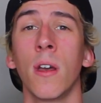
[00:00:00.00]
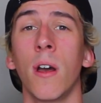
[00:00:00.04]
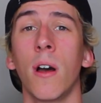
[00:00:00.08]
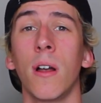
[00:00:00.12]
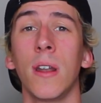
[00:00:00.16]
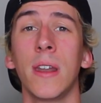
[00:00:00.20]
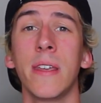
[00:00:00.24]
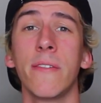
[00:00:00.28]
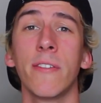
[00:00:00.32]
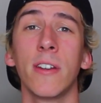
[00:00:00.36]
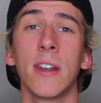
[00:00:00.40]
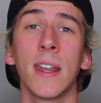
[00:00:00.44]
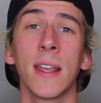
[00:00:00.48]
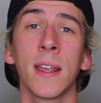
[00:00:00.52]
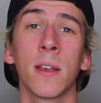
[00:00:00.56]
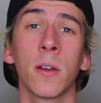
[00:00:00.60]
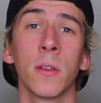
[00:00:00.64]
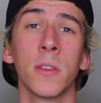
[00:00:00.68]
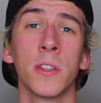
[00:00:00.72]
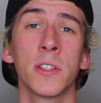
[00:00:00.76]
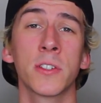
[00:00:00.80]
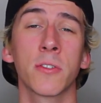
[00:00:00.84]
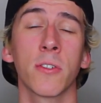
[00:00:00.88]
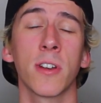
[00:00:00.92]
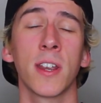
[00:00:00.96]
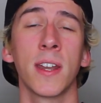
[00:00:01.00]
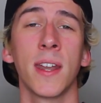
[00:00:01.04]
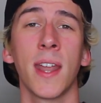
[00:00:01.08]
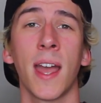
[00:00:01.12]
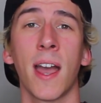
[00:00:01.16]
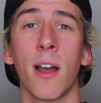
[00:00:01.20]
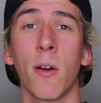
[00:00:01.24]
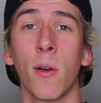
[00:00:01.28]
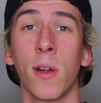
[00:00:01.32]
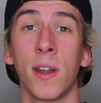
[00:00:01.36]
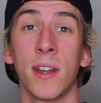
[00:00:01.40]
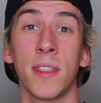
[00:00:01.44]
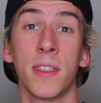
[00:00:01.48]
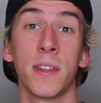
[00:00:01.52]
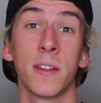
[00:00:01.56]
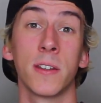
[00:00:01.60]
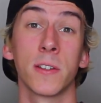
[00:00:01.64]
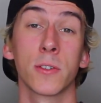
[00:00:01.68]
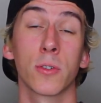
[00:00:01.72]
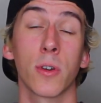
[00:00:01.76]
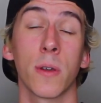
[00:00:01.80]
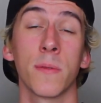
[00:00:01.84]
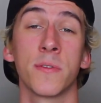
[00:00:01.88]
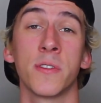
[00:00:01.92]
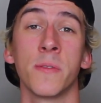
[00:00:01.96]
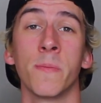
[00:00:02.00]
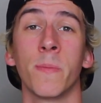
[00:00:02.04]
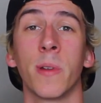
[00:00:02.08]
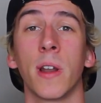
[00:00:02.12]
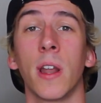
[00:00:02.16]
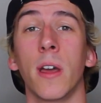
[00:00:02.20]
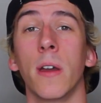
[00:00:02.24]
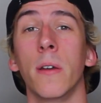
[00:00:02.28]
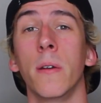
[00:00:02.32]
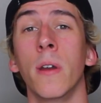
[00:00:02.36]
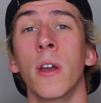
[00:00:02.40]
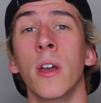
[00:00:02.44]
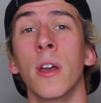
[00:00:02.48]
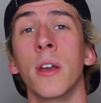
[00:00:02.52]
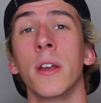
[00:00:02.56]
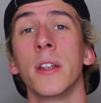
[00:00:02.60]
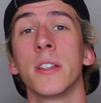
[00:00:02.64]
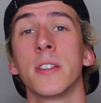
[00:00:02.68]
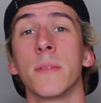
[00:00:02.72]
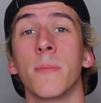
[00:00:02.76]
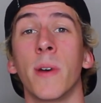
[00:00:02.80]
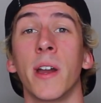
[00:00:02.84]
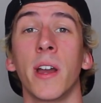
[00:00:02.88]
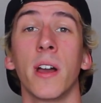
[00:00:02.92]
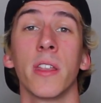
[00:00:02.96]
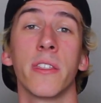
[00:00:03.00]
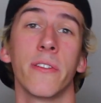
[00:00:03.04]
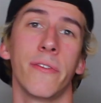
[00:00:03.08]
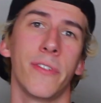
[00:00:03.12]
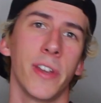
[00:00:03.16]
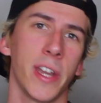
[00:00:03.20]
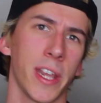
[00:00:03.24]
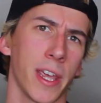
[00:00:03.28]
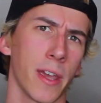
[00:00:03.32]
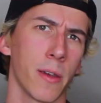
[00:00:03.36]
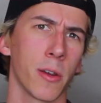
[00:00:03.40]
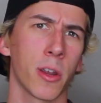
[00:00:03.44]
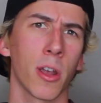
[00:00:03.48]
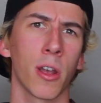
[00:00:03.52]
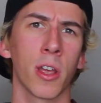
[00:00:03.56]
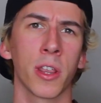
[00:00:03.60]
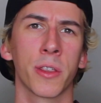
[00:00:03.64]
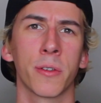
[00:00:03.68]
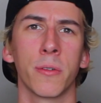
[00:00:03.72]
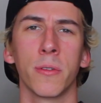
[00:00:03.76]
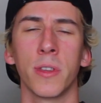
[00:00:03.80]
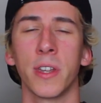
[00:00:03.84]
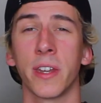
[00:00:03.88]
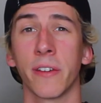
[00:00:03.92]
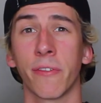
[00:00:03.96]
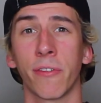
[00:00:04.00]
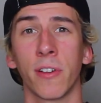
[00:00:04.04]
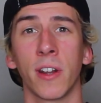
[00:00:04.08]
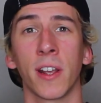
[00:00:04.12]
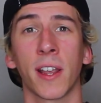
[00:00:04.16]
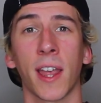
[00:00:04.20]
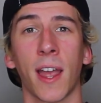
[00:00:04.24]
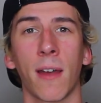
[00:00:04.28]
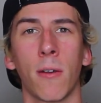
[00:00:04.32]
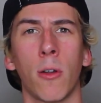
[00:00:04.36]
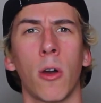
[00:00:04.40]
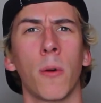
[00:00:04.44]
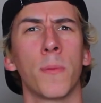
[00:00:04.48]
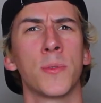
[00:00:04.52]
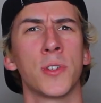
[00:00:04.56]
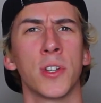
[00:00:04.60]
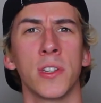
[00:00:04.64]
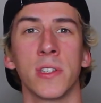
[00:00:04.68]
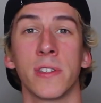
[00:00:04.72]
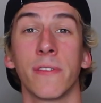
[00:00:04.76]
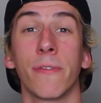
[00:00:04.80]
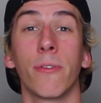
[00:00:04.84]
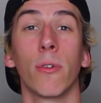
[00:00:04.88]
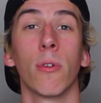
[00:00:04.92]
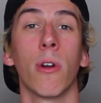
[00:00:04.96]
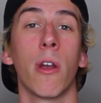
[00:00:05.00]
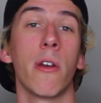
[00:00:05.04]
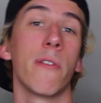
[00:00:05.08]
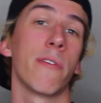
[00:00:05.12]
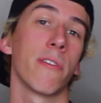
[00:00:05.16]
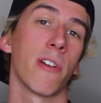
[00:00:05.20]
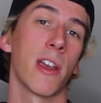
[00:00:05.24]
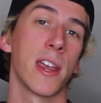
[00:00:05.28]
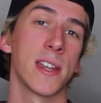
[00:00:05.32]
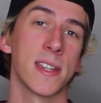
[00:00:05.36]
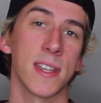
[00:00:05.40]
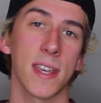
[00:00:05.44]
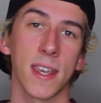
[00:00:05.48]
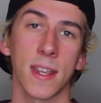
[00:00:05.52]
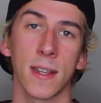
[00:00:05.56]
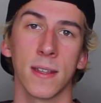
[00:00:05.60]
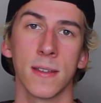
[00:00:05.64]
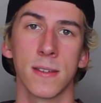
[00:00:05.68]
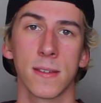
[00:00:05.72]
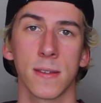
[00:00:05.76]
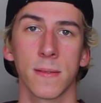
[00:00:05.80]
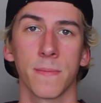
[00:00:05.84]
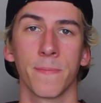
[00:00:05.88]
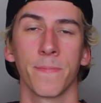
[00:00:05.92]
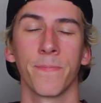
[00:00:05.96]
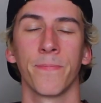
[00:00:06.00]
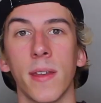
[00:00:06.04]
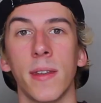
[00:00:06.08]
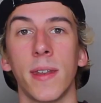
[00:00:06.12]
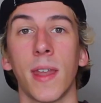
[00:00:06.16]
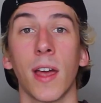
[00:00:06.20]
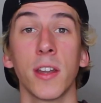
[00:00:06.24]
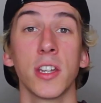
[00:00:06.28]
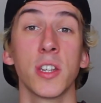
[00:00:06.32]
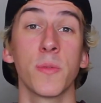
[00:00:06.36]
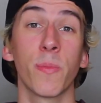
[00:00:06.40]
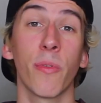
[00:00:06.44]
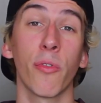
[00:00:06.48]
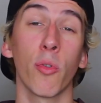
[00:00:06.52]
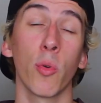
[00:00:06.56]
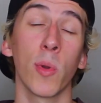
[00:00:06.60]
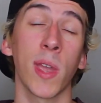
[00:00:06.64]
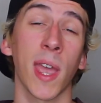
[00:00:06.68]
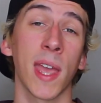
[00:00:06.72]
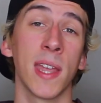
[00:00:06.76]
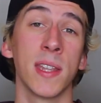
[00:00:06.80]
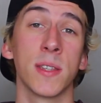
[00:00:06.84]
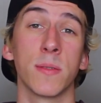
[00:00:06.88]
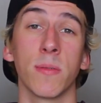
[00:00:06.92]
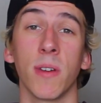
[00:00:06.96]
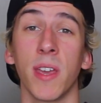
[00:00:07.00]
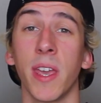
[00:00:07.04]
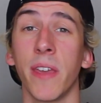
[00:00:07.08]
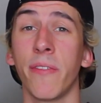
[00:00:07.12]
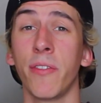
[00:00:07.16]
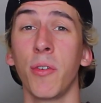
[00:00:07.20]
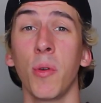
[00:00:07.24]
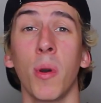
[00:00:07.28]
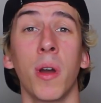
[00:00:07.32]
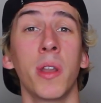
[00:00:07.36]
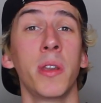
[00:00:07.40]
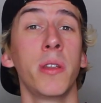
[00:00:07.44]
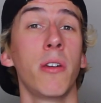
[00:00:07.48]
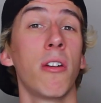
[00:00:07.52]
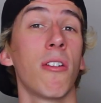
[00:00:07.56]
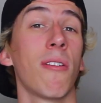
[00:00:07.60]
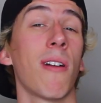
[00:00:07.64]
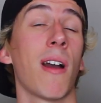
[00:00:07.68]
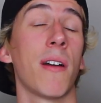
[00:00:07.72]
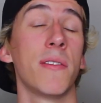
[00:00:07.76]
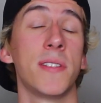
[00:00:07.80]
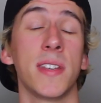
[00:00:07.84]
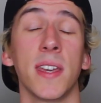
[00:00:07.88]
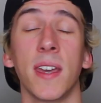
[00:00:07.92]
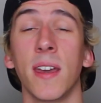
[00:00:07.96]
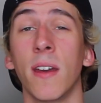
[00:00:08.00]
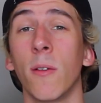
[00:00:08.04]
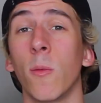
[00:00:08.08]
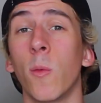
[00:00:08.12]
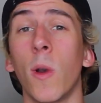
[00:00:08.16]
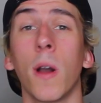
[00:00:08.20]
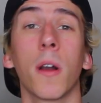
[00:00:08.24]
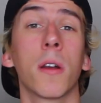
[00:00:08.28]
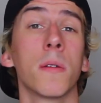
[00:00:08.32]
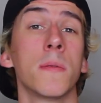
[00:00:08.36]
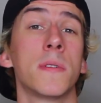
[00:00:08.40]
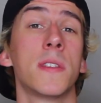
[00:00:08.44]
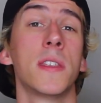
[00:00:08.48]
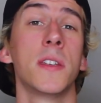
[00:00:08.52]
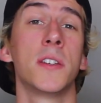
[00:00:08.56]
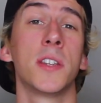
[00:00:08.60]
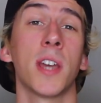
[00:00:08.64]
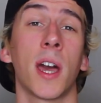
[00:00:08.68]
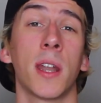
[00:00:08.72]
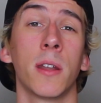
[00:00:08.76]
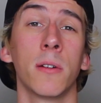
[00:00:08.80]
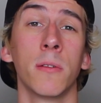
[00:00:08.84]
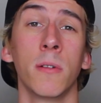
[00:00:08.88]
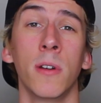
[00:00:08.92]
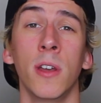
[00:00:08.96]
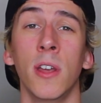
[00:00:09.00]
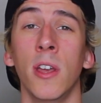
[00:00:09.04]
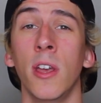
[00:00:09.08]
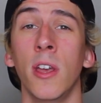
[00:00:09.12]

I'll leave a link on the screen now and in the description below to my other video going through the different account options for over 18s. Now just before we get into it, if you are new around here, welcome to the channel,